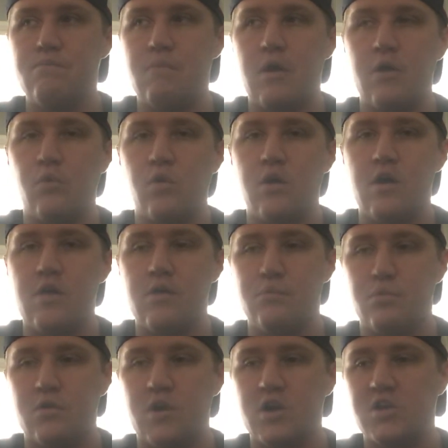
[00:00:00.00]
one out of
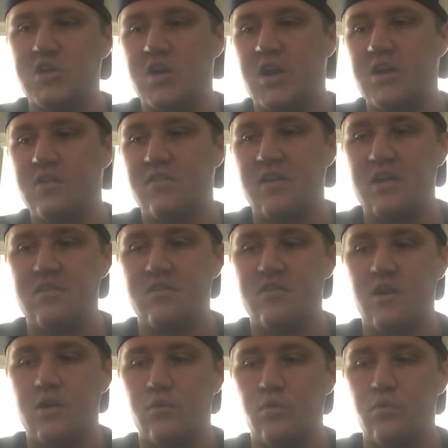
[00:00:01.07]
the production. I just got
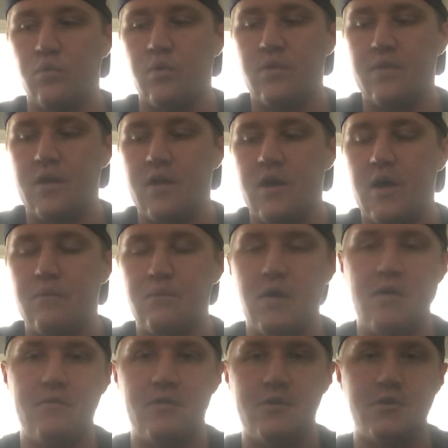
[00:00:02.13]
stuck with one that I'm
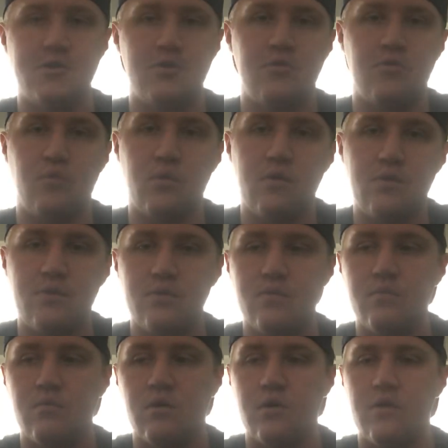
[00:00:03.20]
having issues with
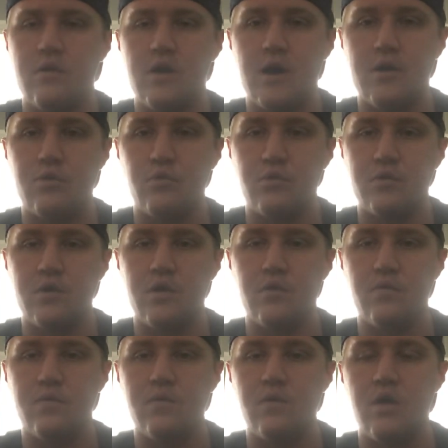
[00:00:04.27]
out of the
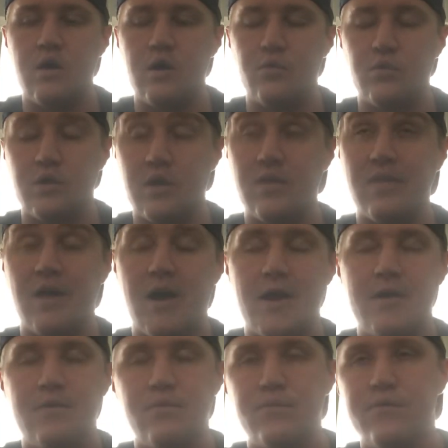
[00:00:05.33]
Riddell
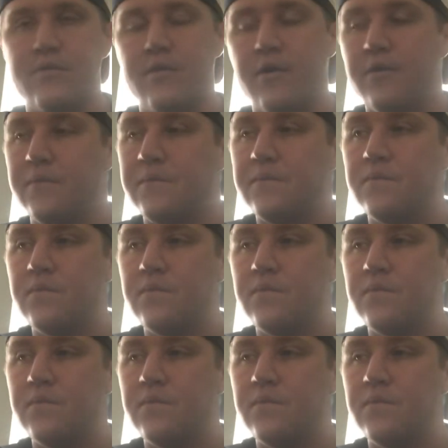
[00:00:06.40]
line. So,